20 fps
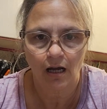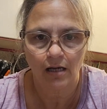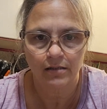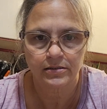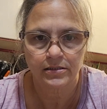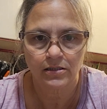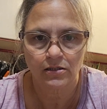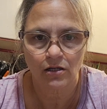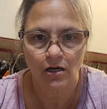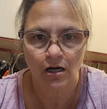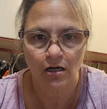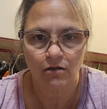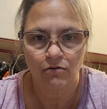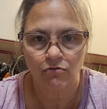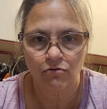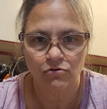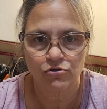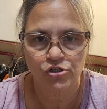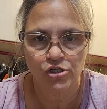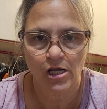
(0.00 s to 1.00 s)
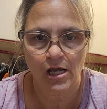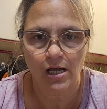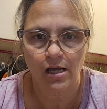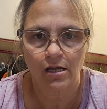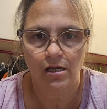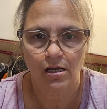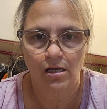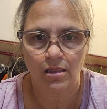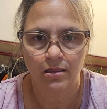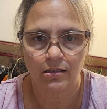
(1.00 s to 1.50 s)
I did not
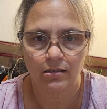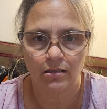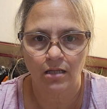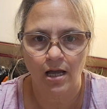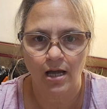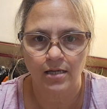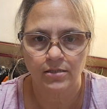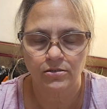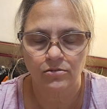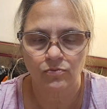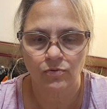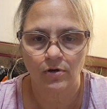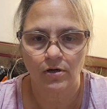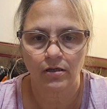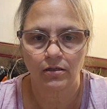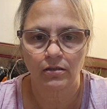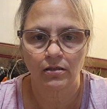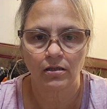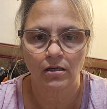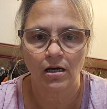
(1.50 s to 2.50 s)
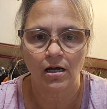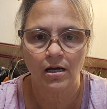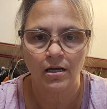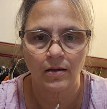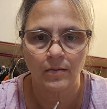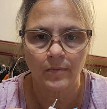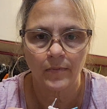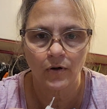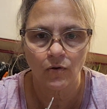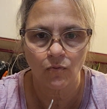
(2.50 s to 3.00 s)
crochet in the last one. I
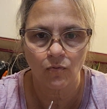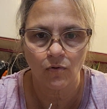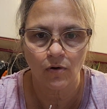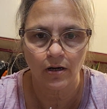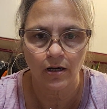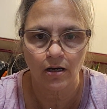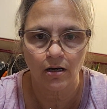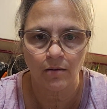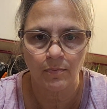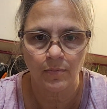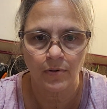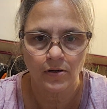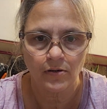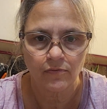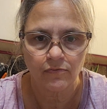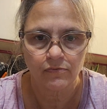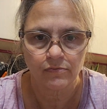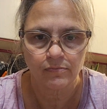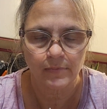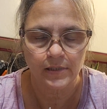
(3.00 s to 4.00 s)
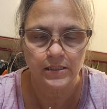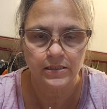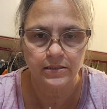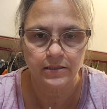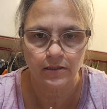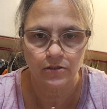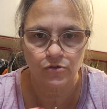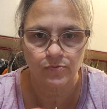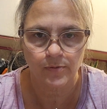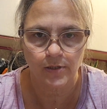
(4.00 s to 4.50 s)
am 1 above my
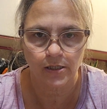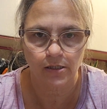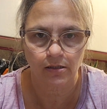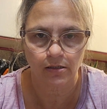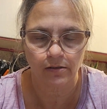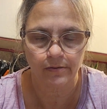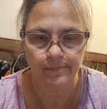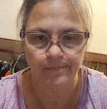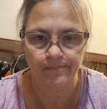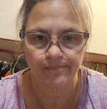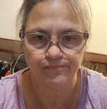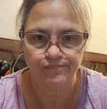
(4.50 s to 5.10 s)
stitch marker.